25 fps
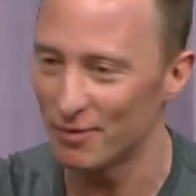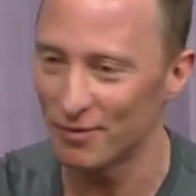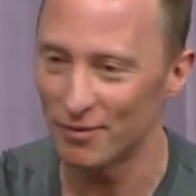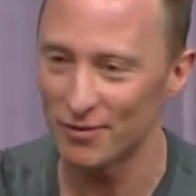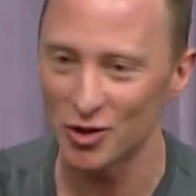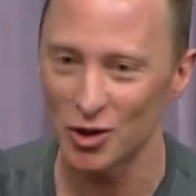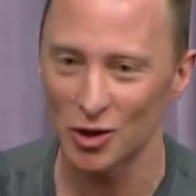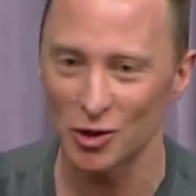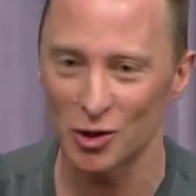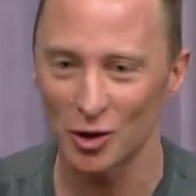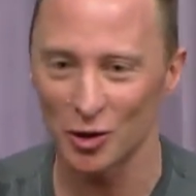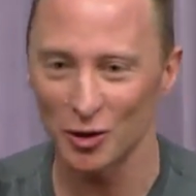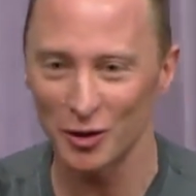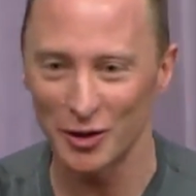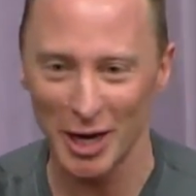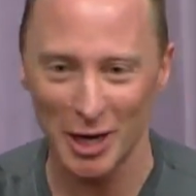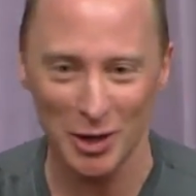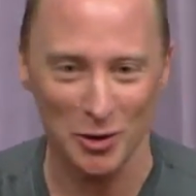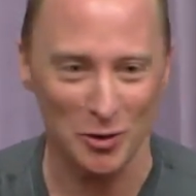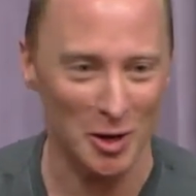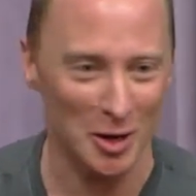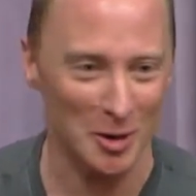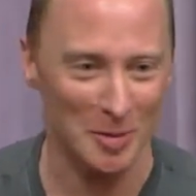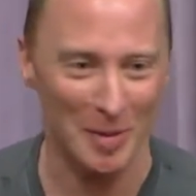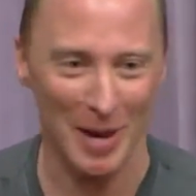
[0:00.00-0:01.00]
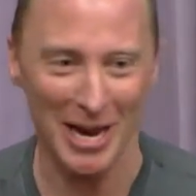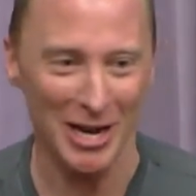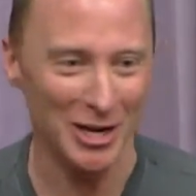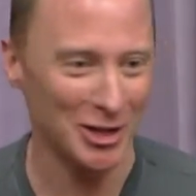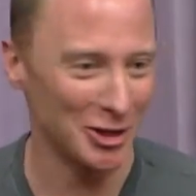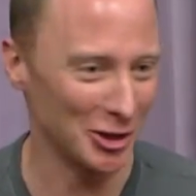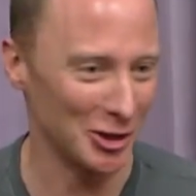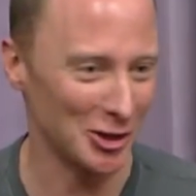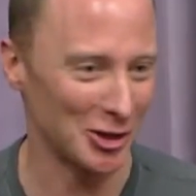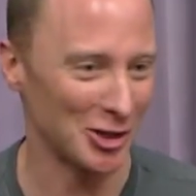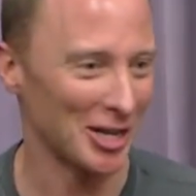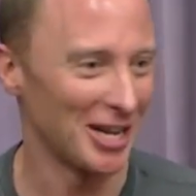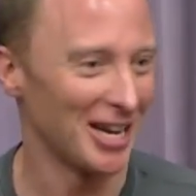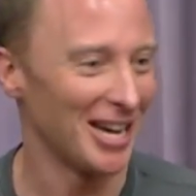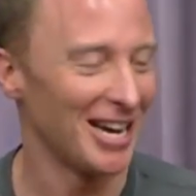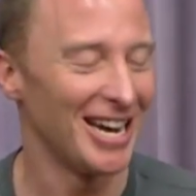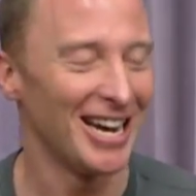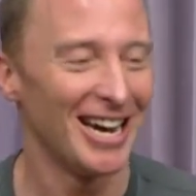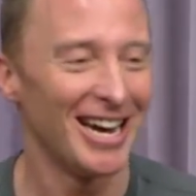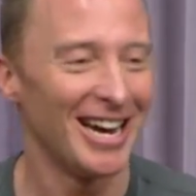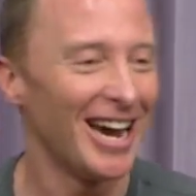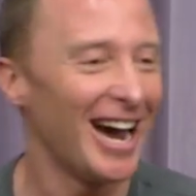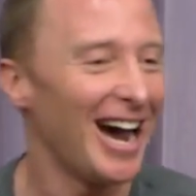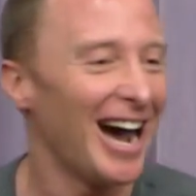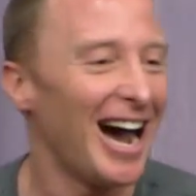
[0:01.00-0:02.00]
social network pages,
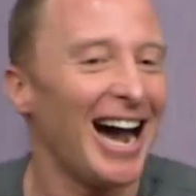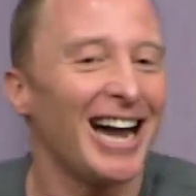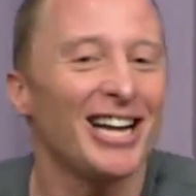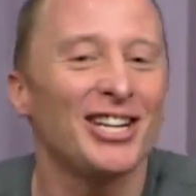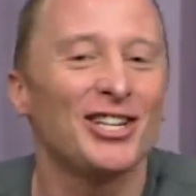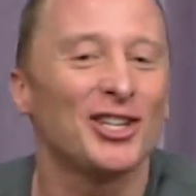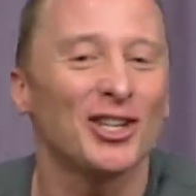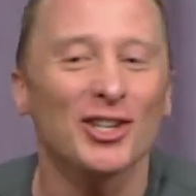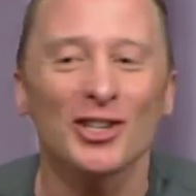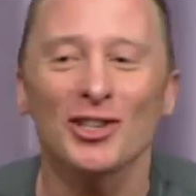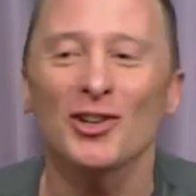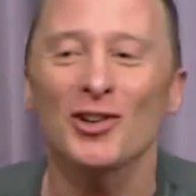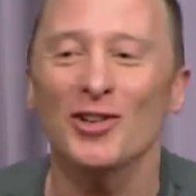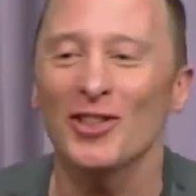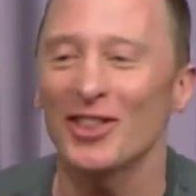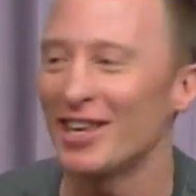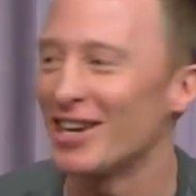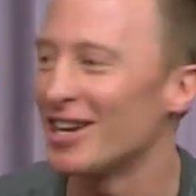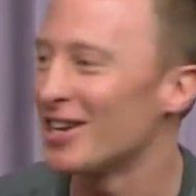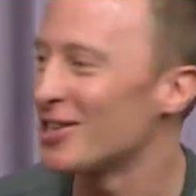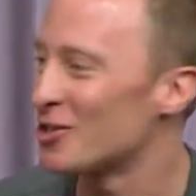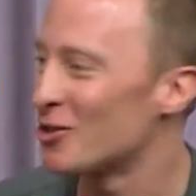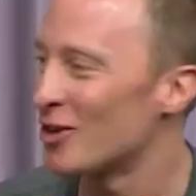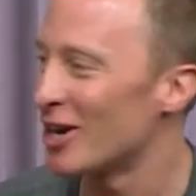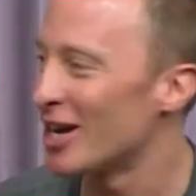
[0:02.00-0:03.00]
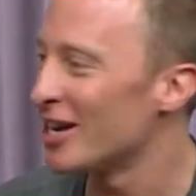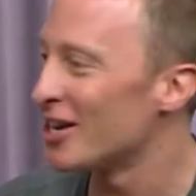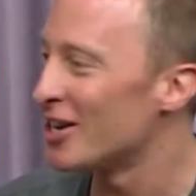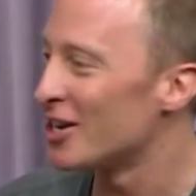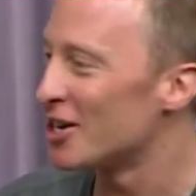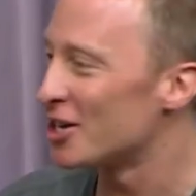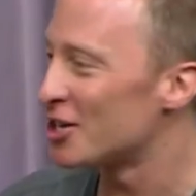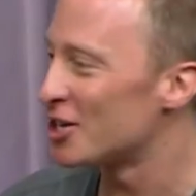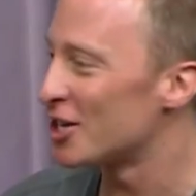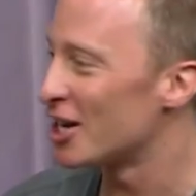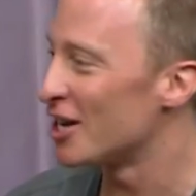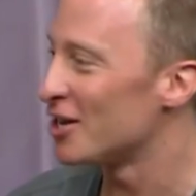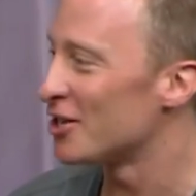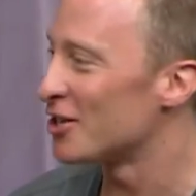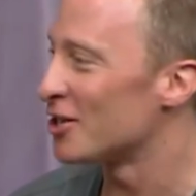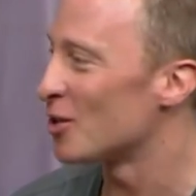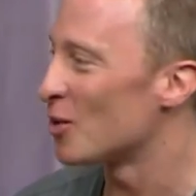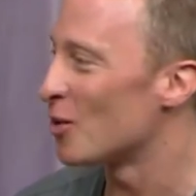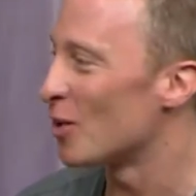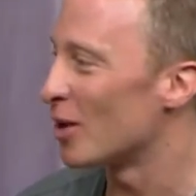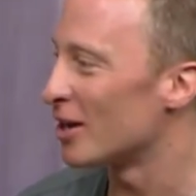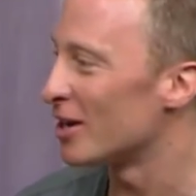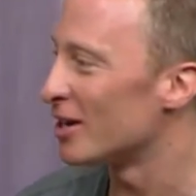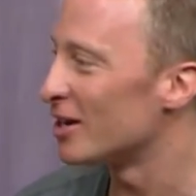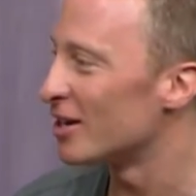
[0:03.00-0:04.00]
I just don't think it's really going to change the
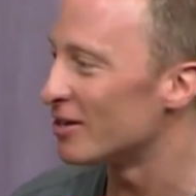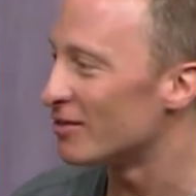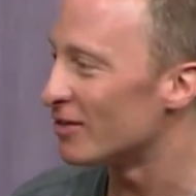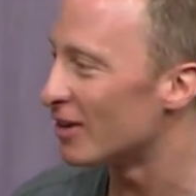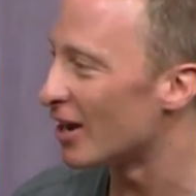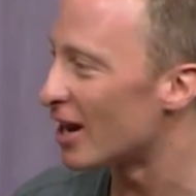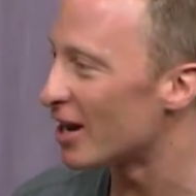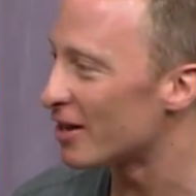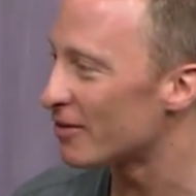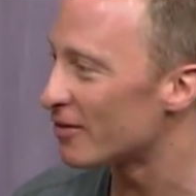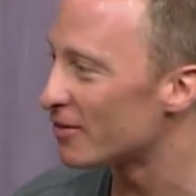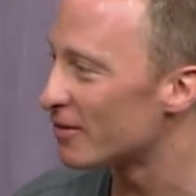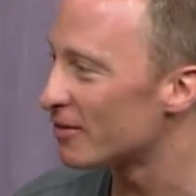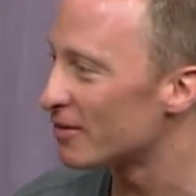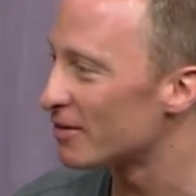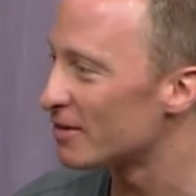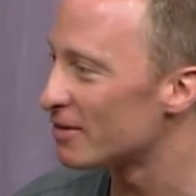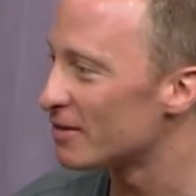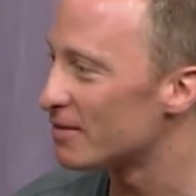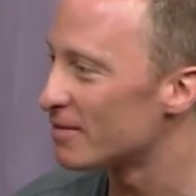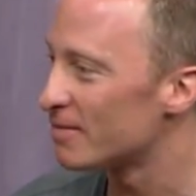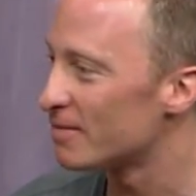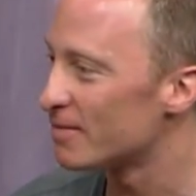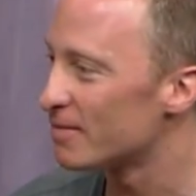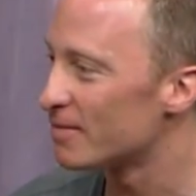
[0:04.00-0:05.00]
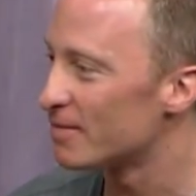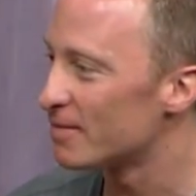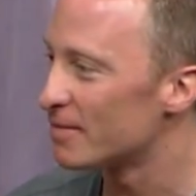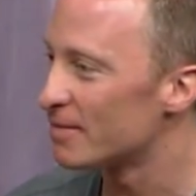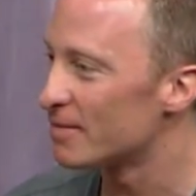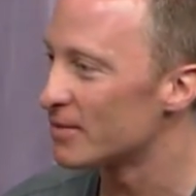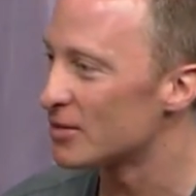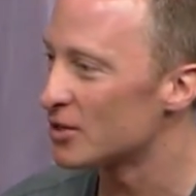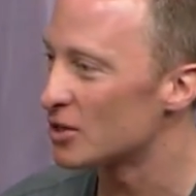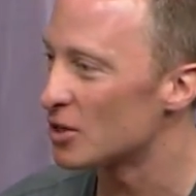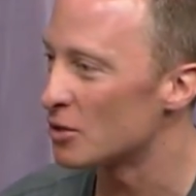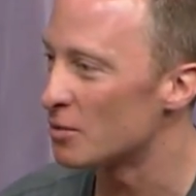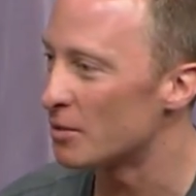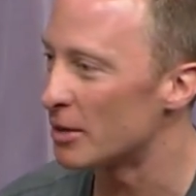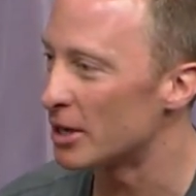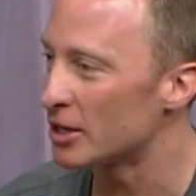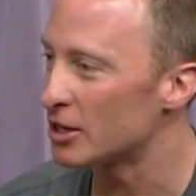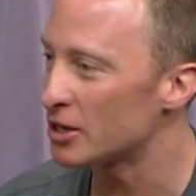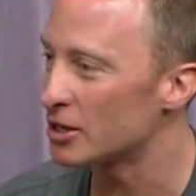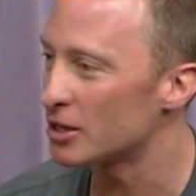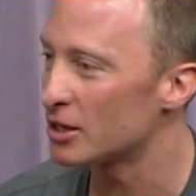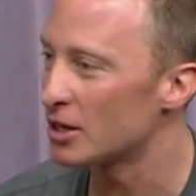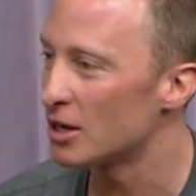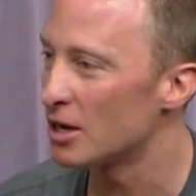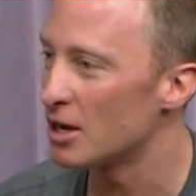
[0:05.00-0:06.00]
quality of life so
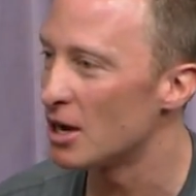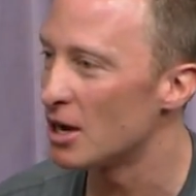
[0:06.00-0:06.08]
much.